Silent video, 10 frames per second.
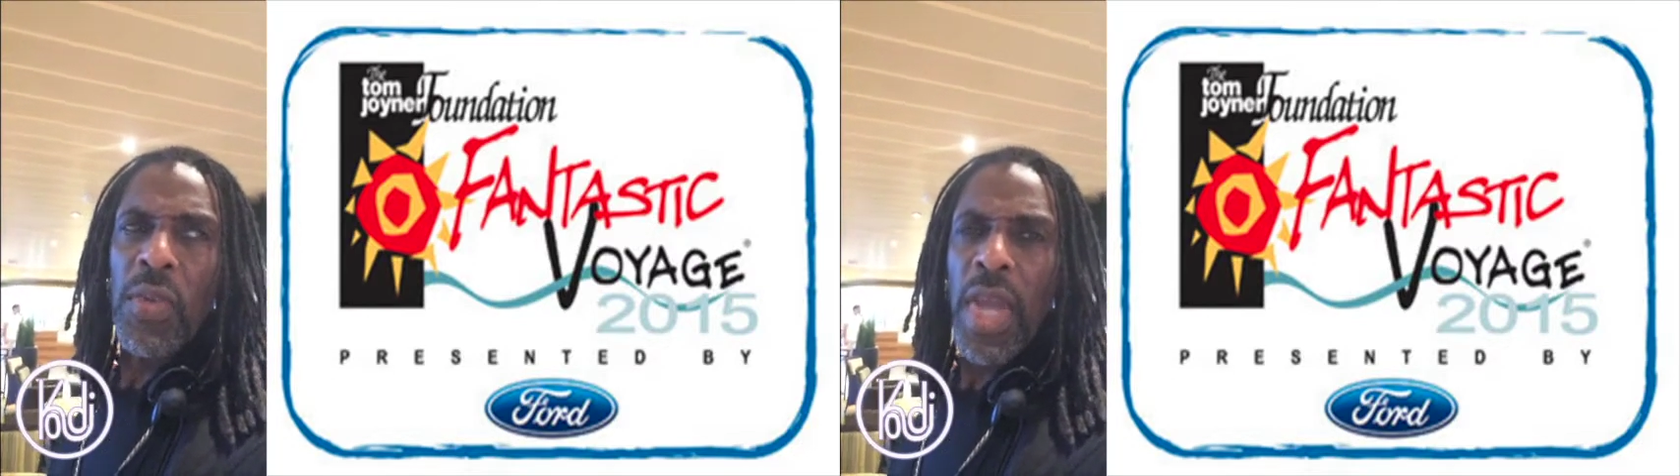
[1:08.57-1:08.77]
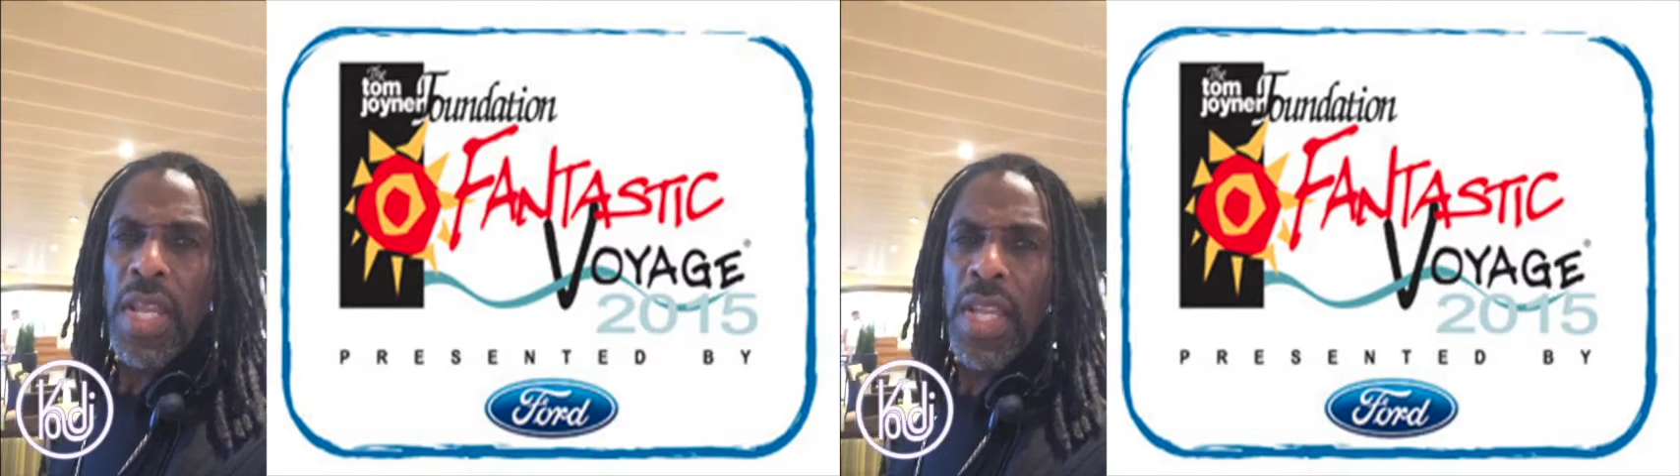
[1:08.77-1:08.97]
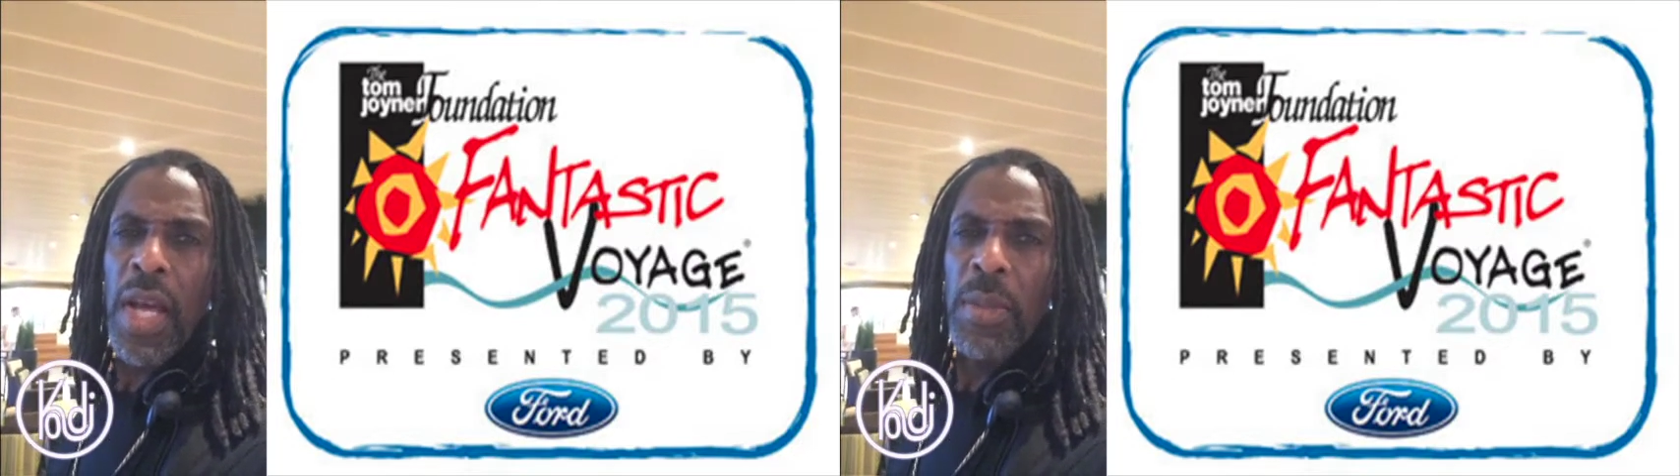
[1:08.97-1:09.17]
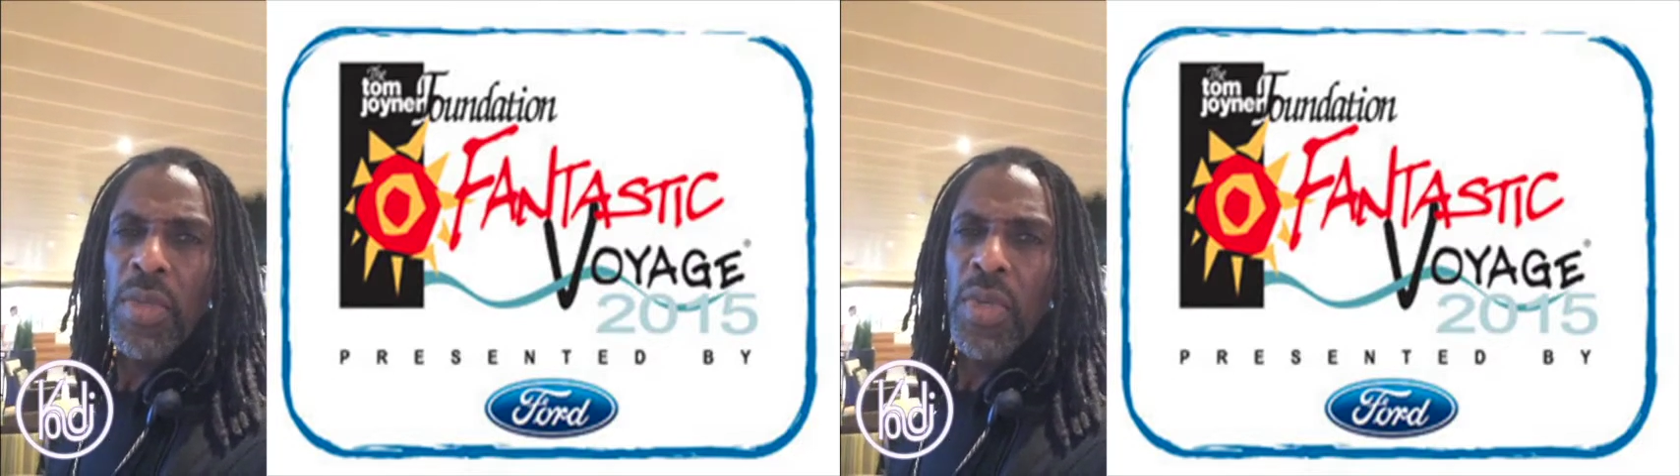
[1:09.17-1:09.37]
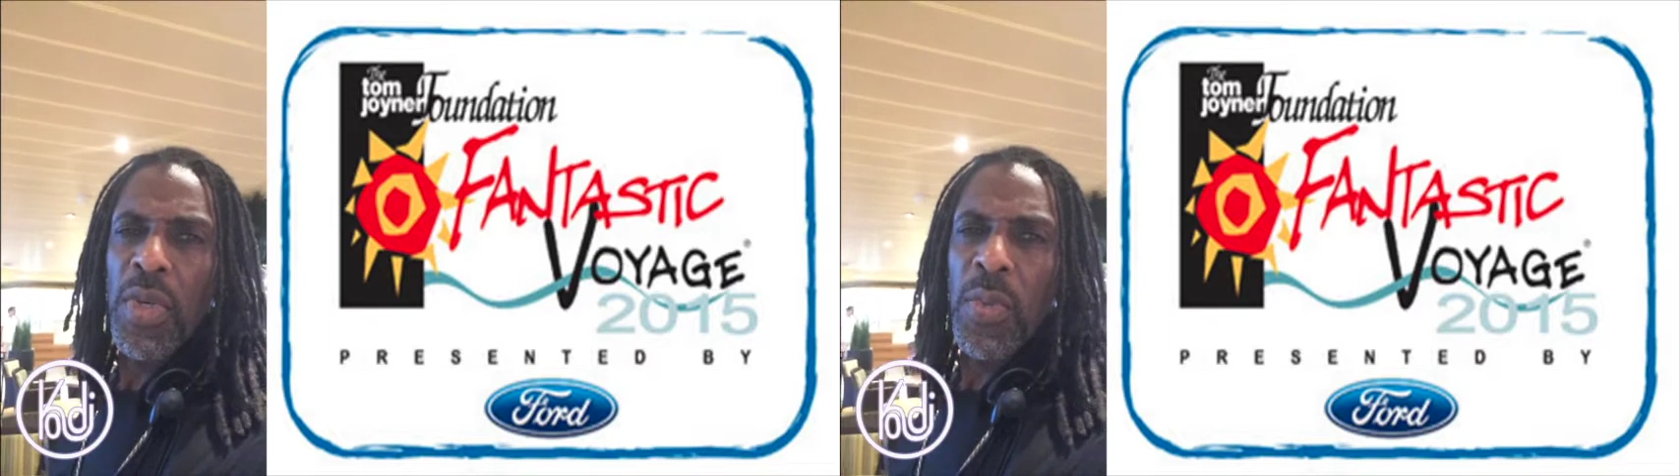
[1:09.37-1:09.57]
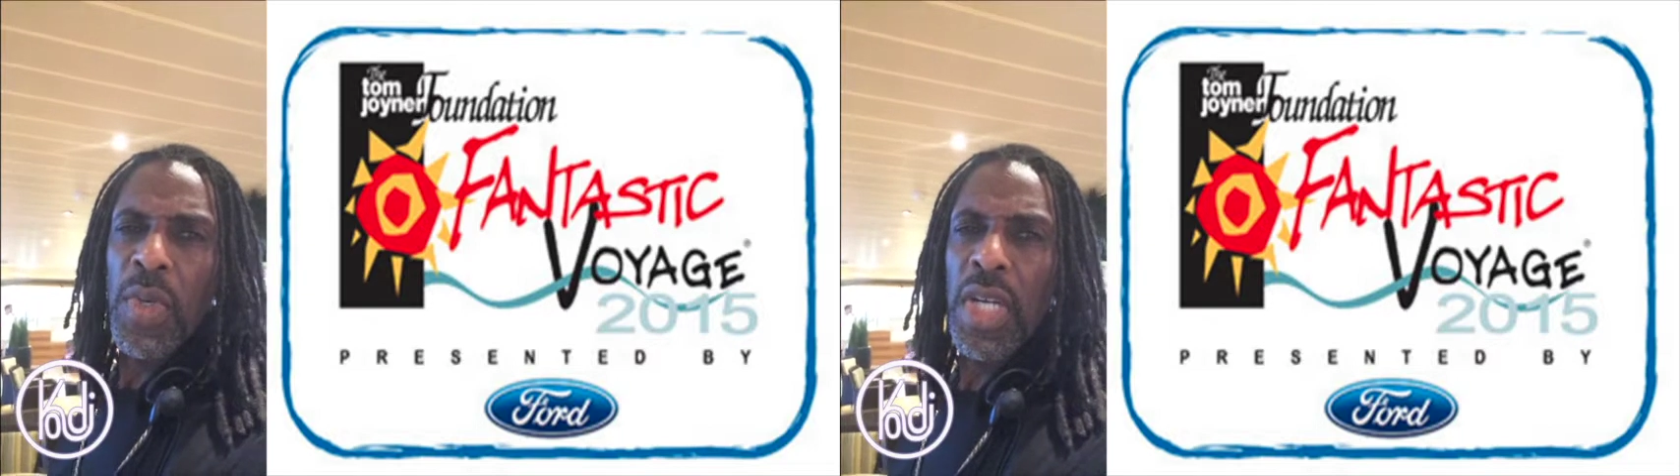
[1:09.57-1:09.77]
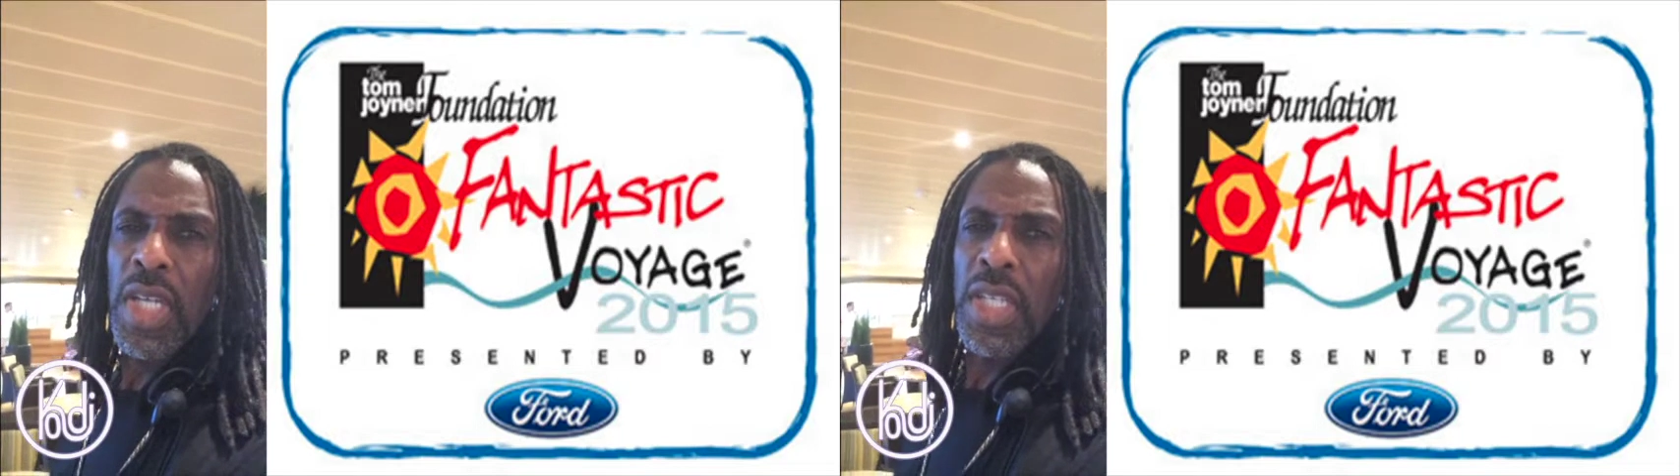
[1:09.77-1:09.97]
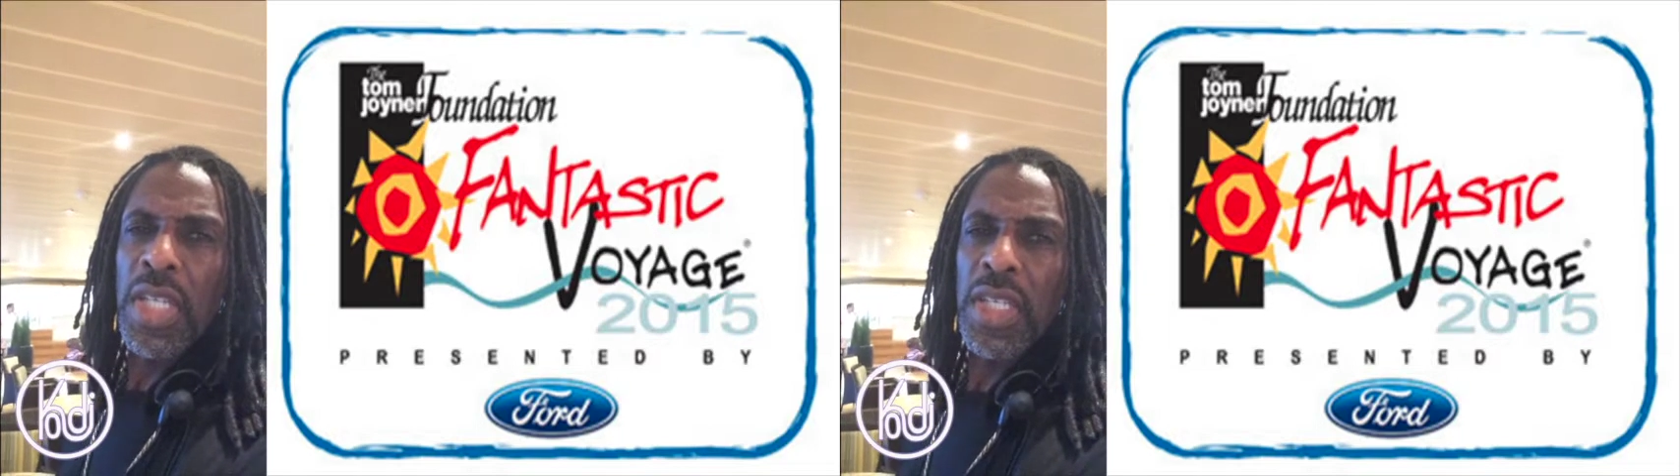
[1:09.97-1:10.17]
Right now, I'm doing
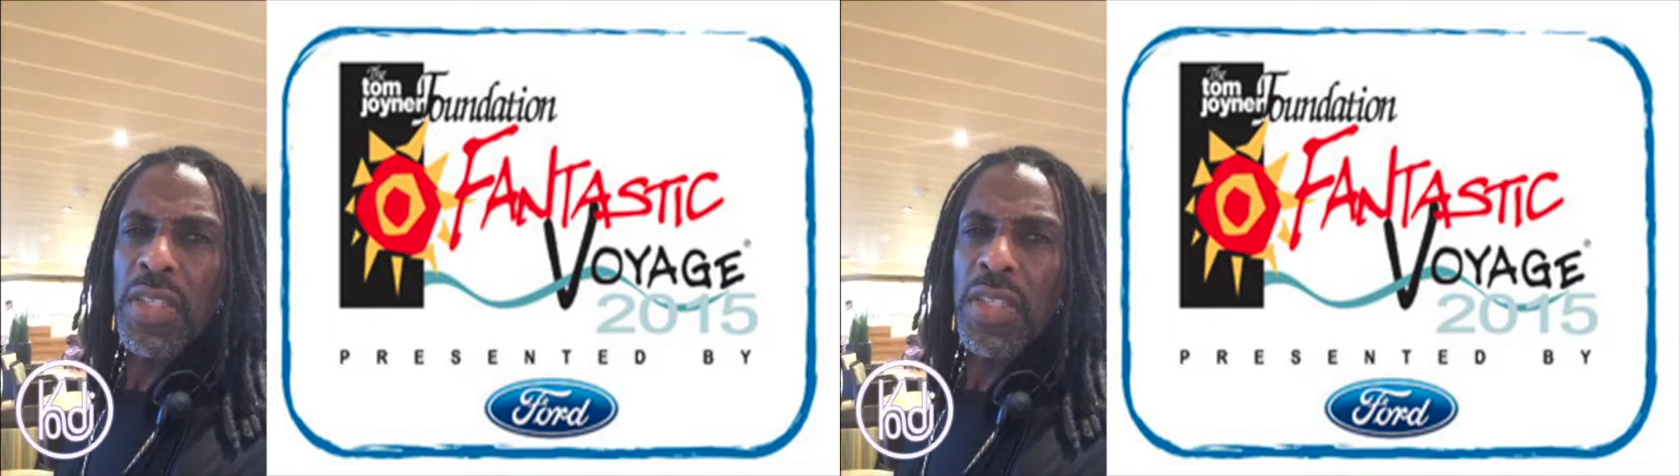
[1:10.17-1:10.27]
one in the